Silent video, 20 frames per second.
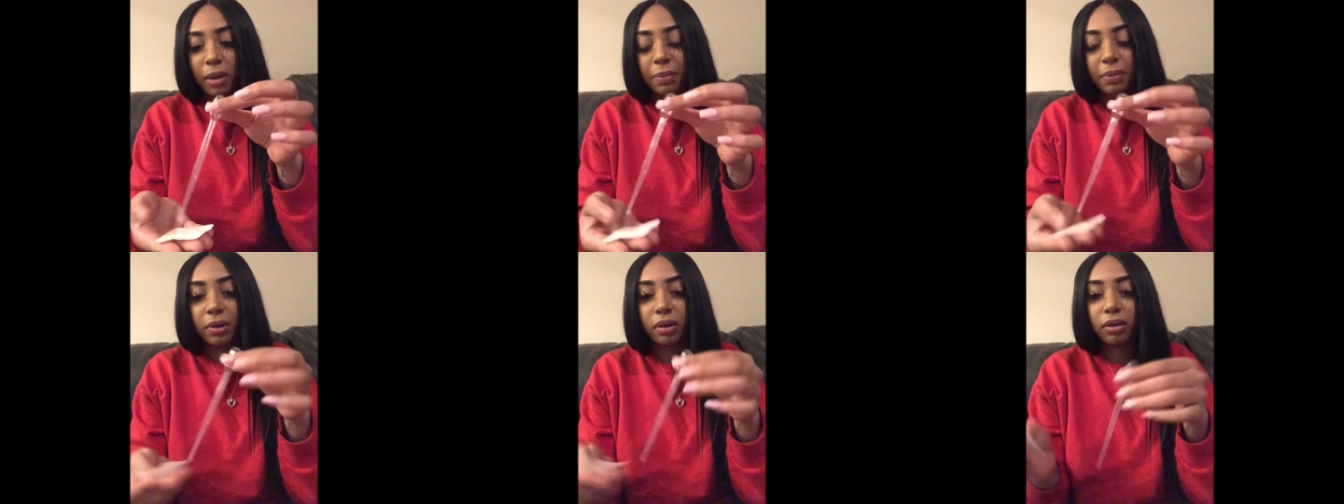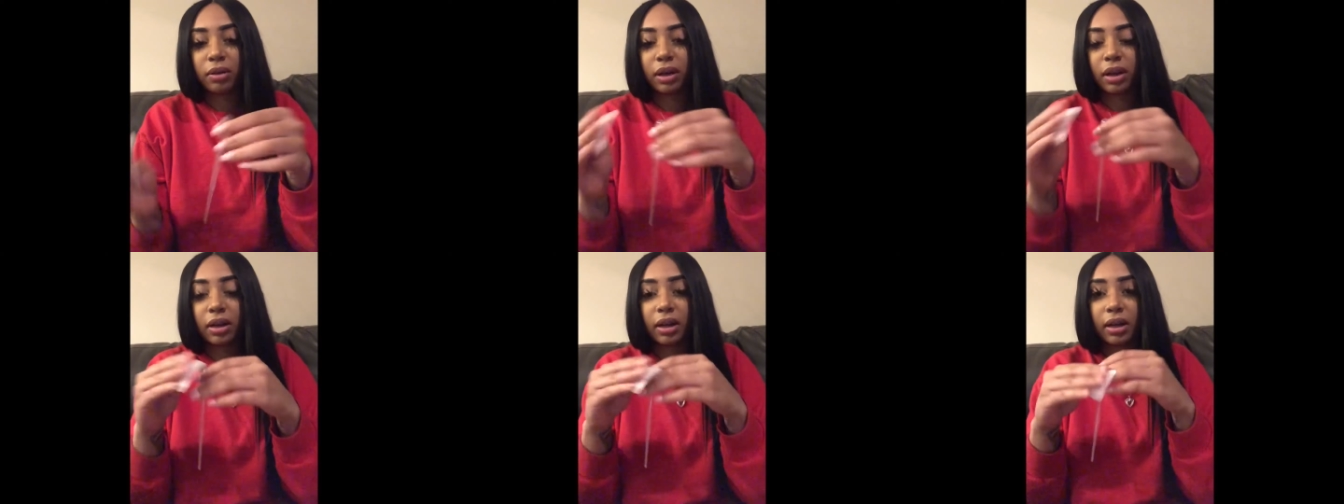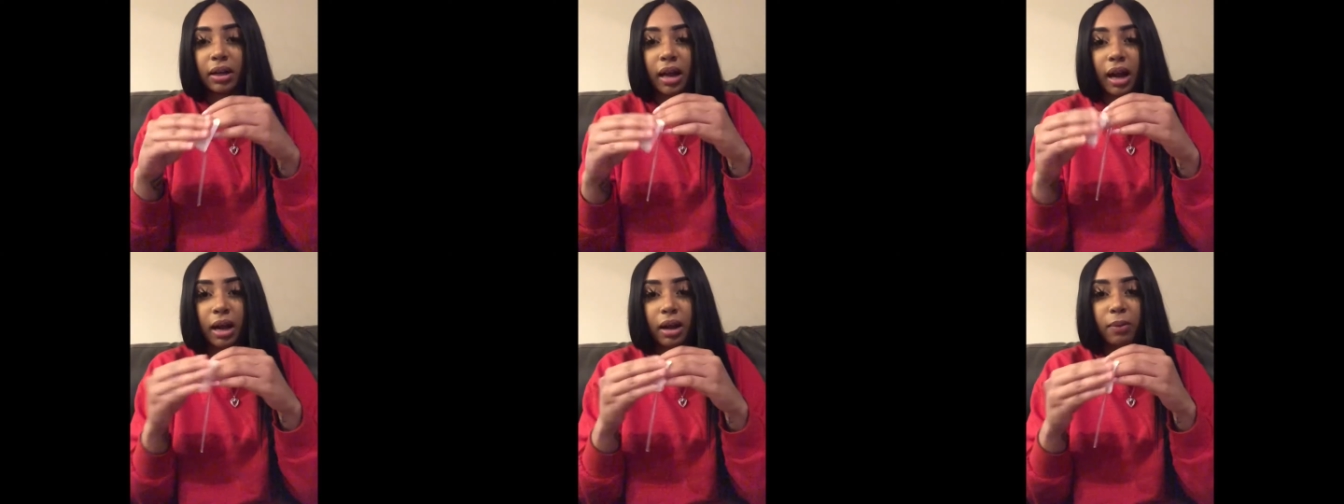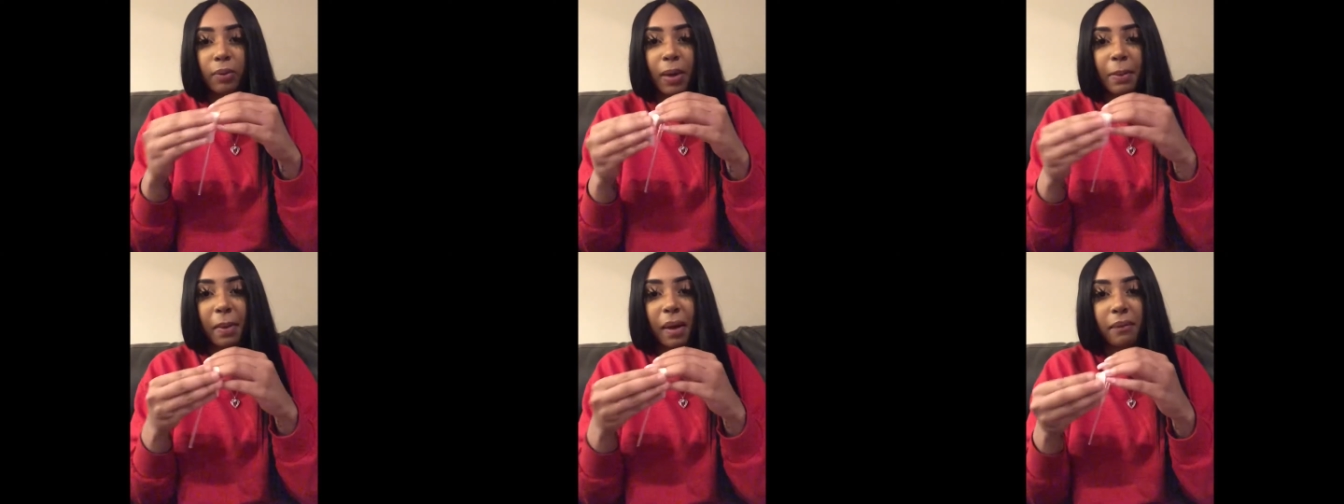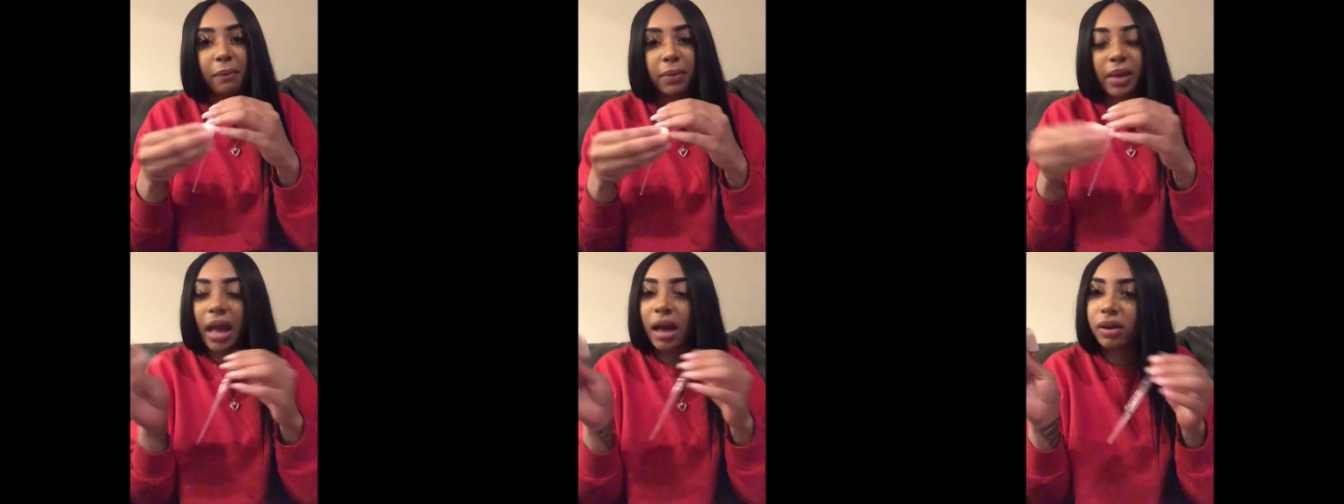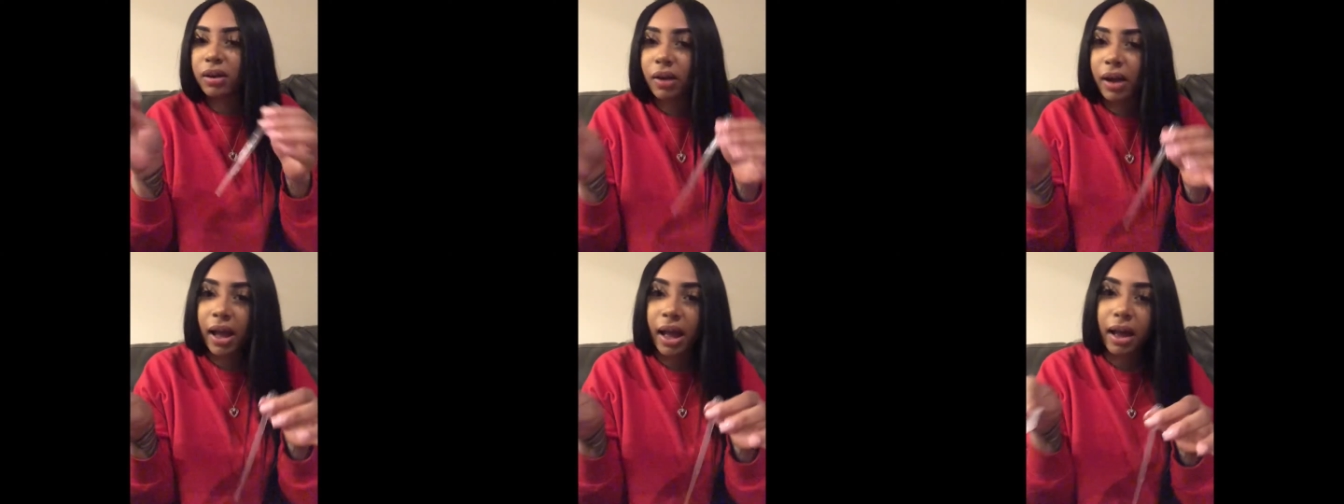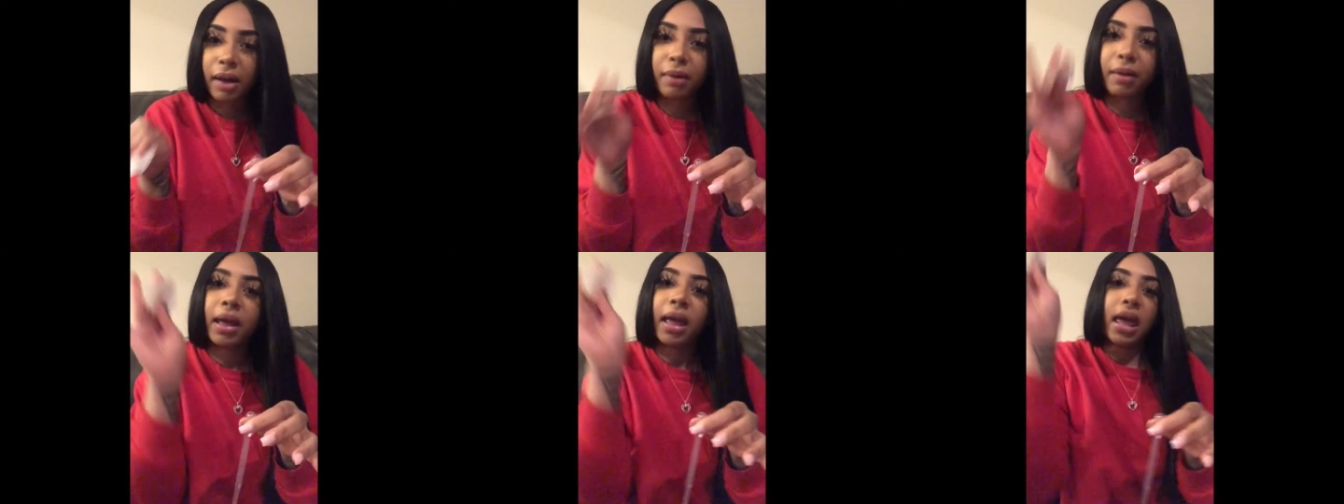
it on there, and I wipe off. Y'all know how